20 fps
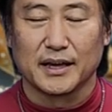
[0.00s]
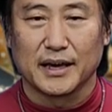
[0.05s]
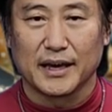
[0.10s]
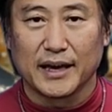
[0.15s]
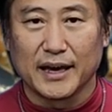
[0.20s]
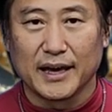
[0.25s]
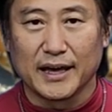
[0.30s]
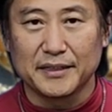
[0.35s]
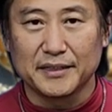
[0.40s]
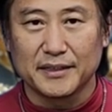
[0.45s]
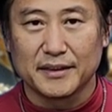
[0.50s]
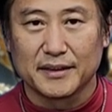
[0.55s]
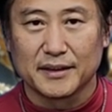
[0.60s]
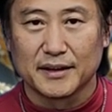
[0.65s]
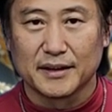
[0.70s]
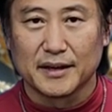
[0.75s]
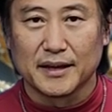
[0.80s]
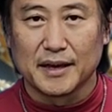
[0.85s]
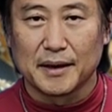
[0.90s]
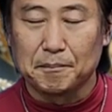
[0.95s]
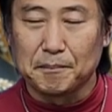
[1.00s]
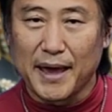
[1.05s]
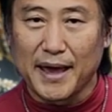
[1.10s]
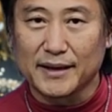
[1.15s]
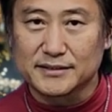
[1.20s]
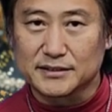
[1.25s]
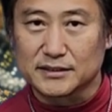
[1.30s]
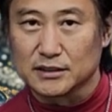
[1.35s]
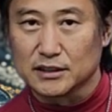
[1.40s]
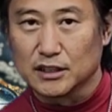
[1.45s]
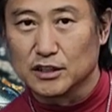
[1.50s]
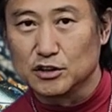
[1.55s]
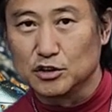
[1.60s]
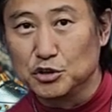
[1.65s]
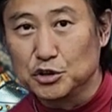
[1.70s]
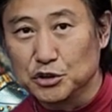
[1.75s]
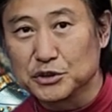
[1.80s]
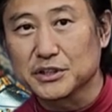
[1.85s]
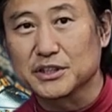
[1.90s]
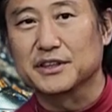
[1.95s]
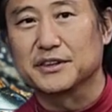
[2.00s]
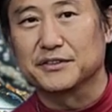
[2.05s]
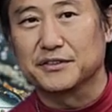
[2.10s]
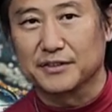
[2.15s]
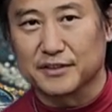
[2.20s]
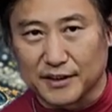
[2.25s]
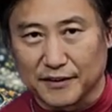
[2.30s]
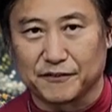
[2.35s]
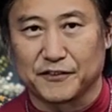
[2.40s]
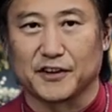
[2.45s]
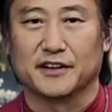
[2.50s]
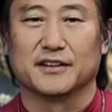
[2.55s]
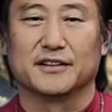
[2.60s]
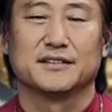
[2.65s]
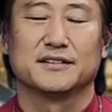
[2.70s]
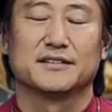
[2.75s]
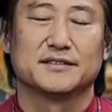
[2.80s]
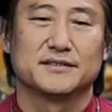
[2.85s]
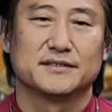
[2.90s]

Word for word: and makes look different.